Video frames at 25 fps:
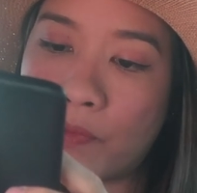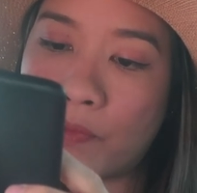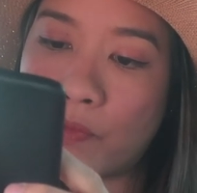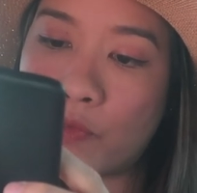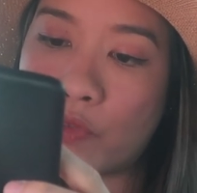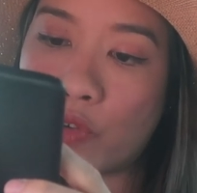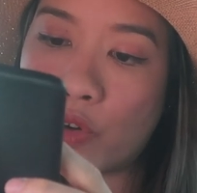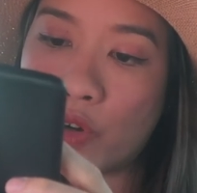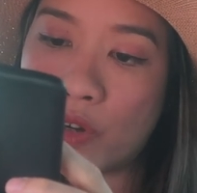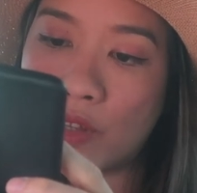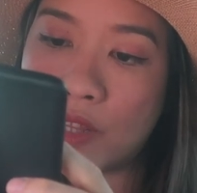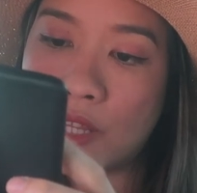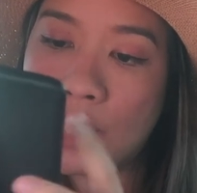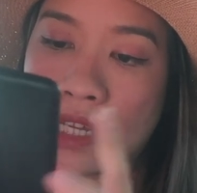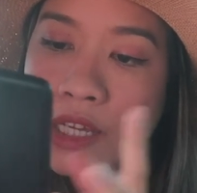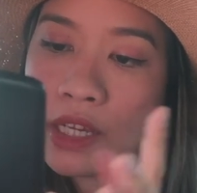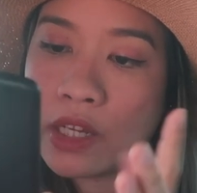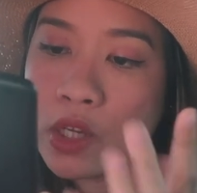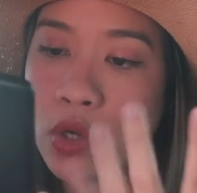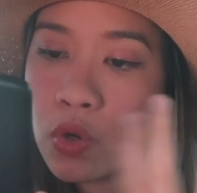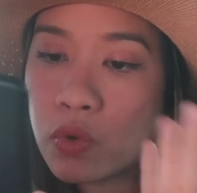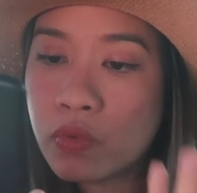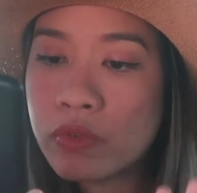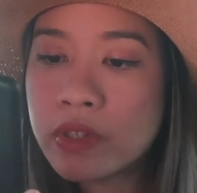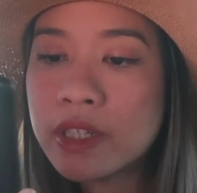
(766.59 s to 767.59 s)
for the
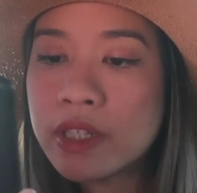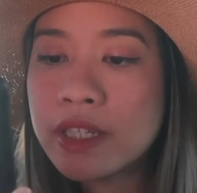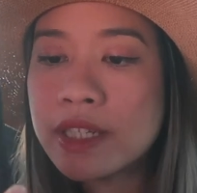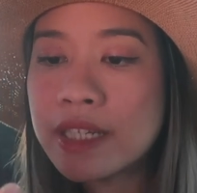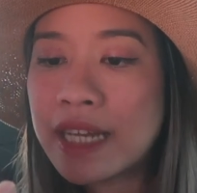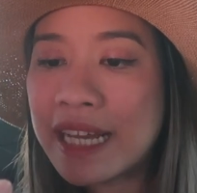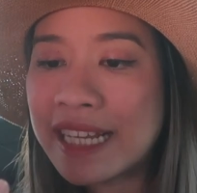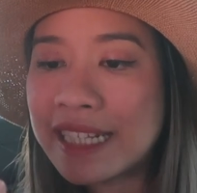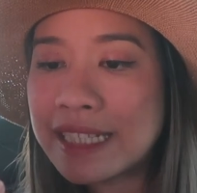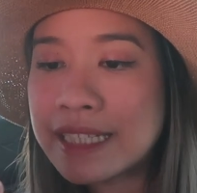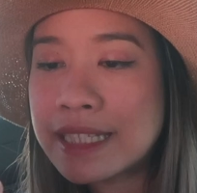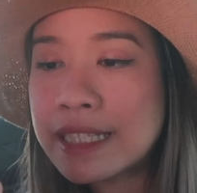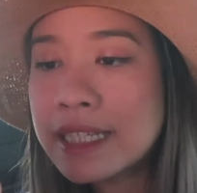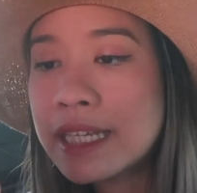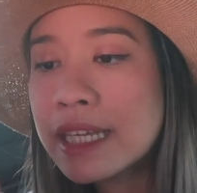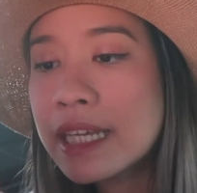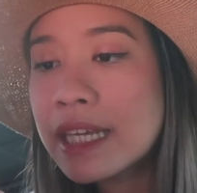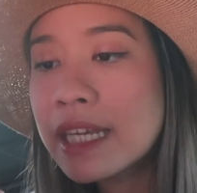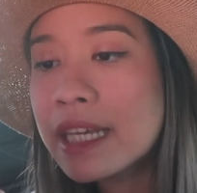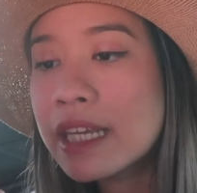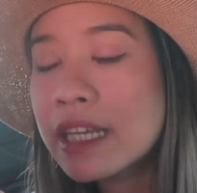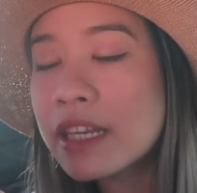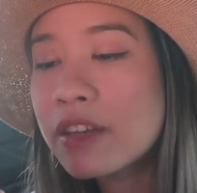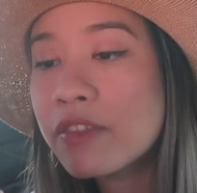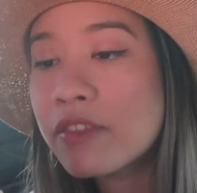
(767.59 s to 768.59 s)

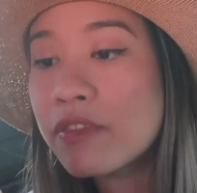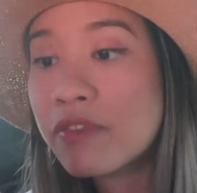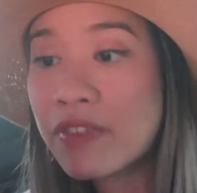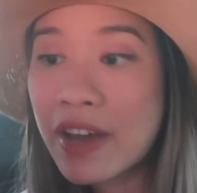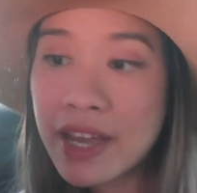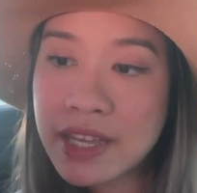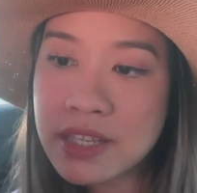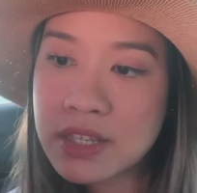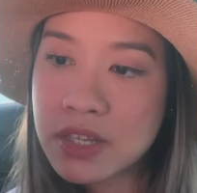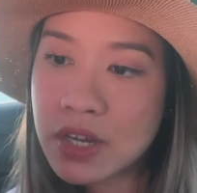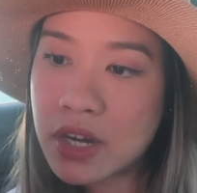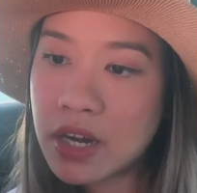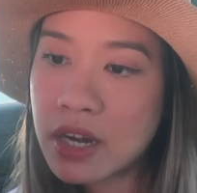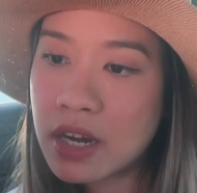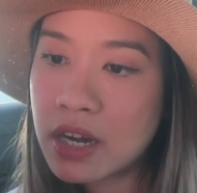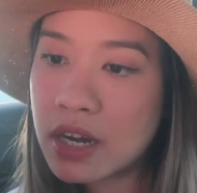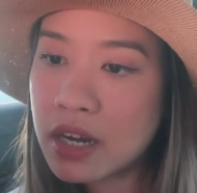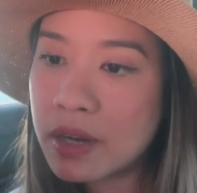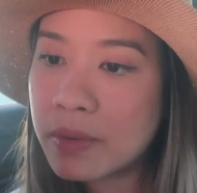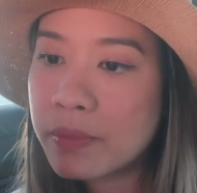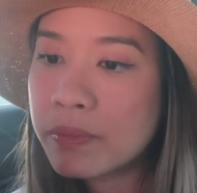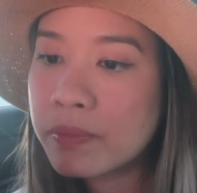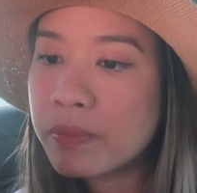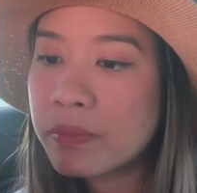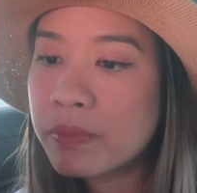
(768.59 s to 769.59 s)
COVID-19,
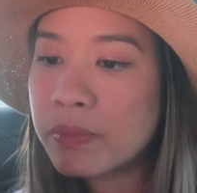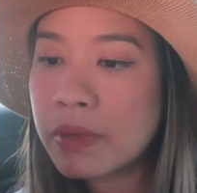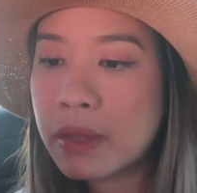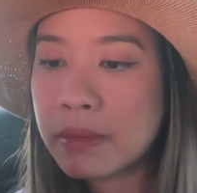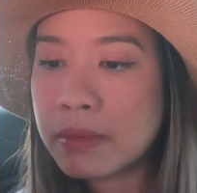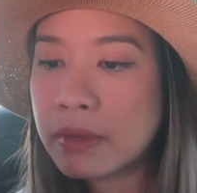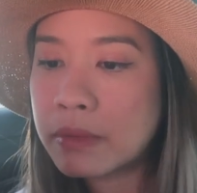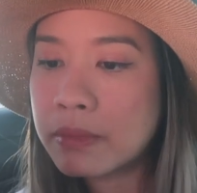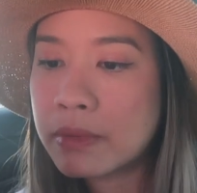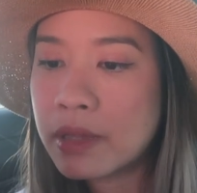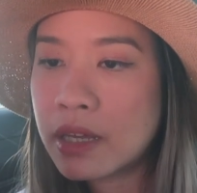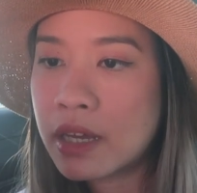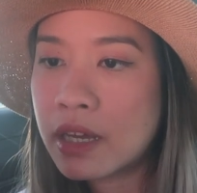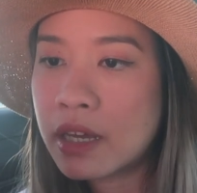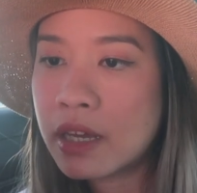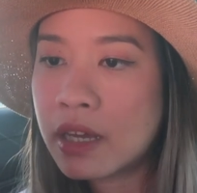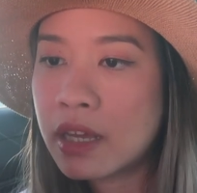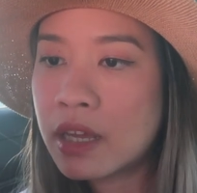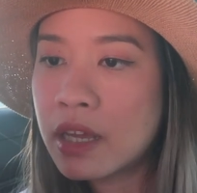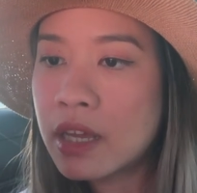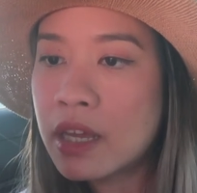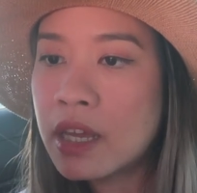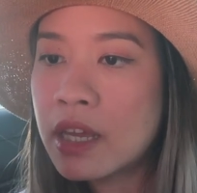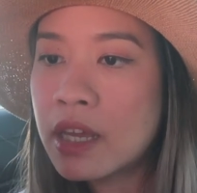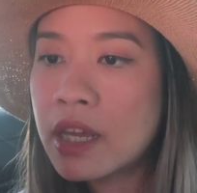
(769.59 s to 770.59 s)
Pfizer, blah blah
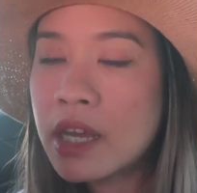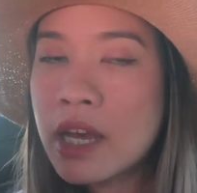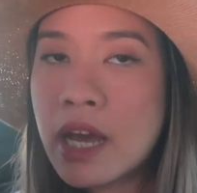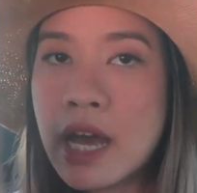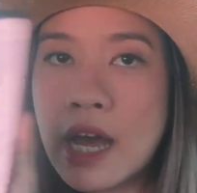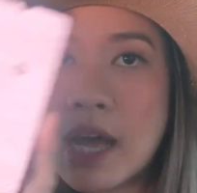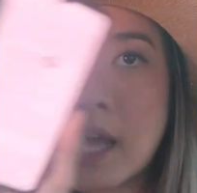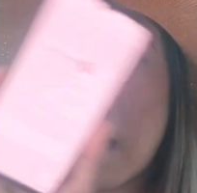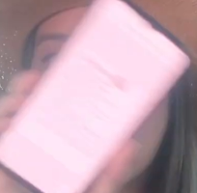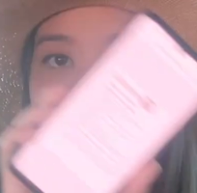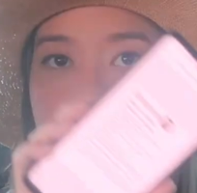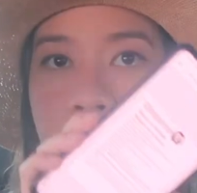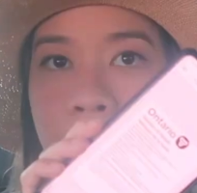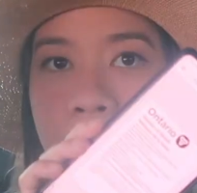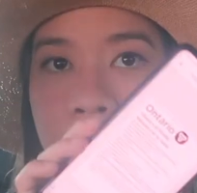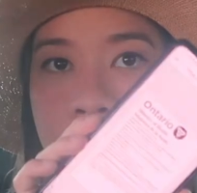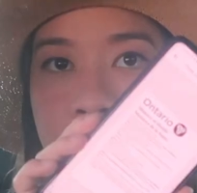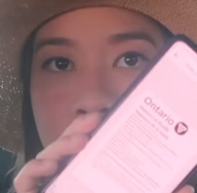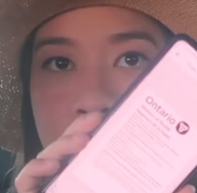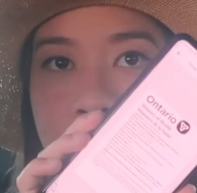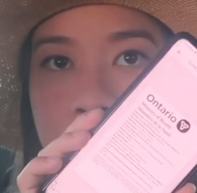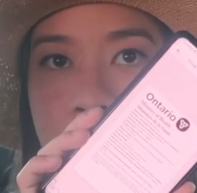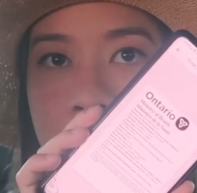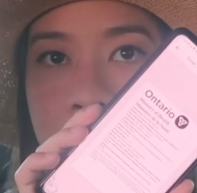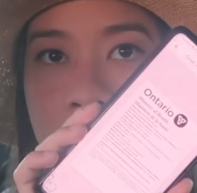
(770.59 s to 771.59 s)

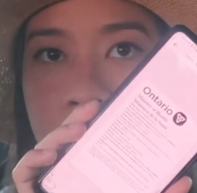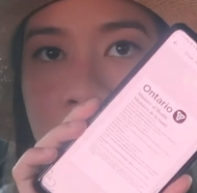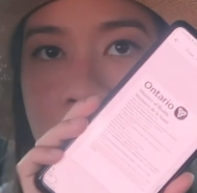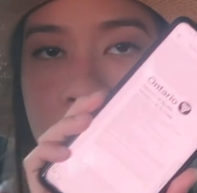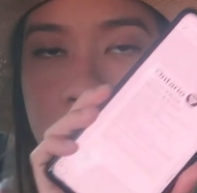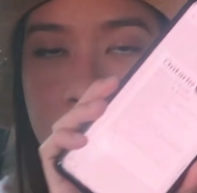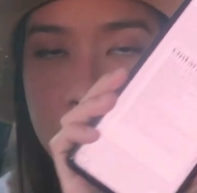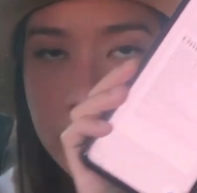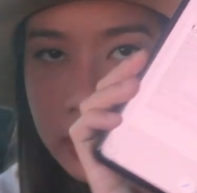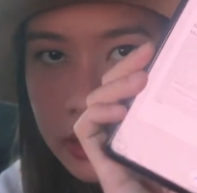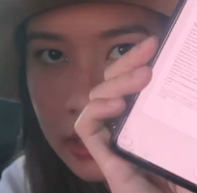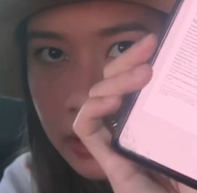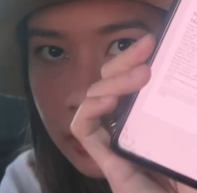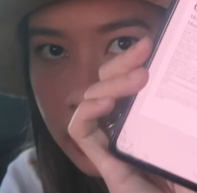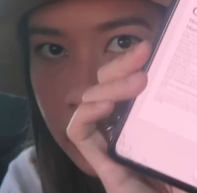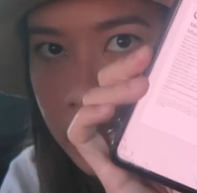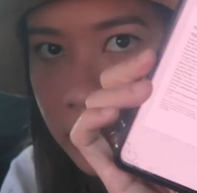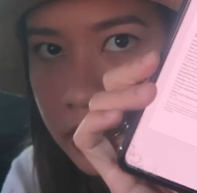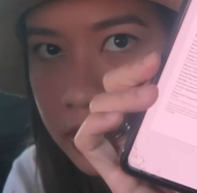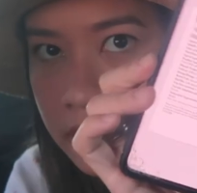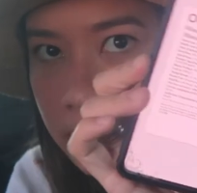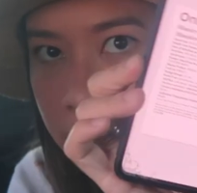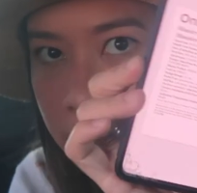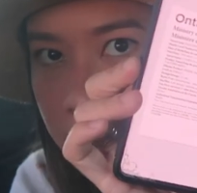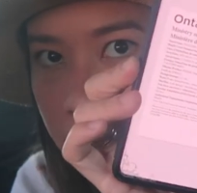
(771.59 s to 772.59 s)
blah. It
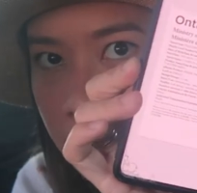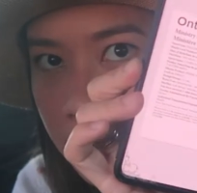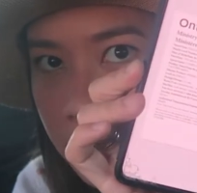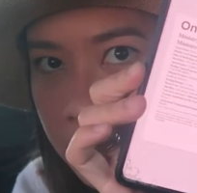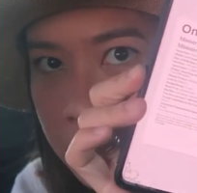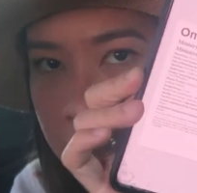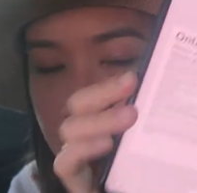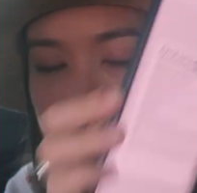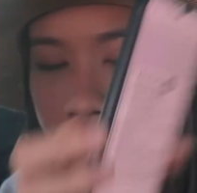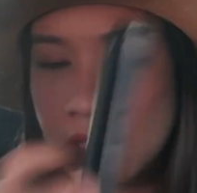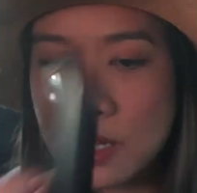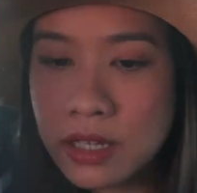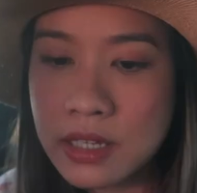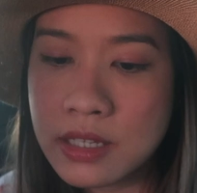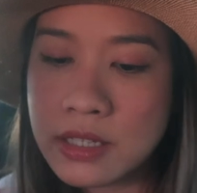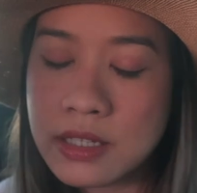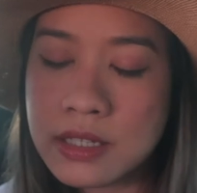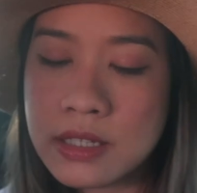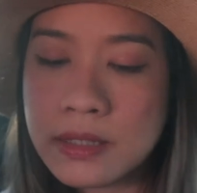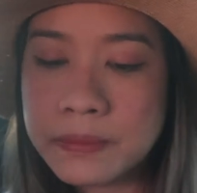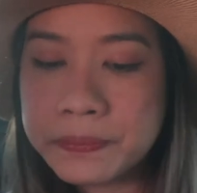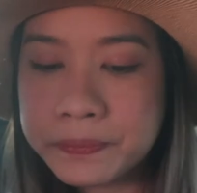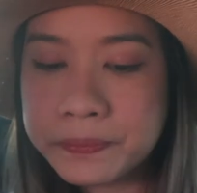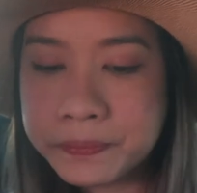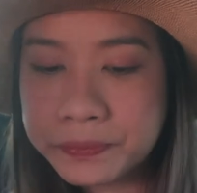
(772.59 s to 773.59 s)
looks similar to
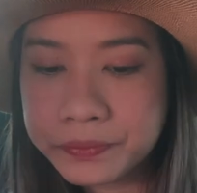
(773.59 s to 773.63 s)
this,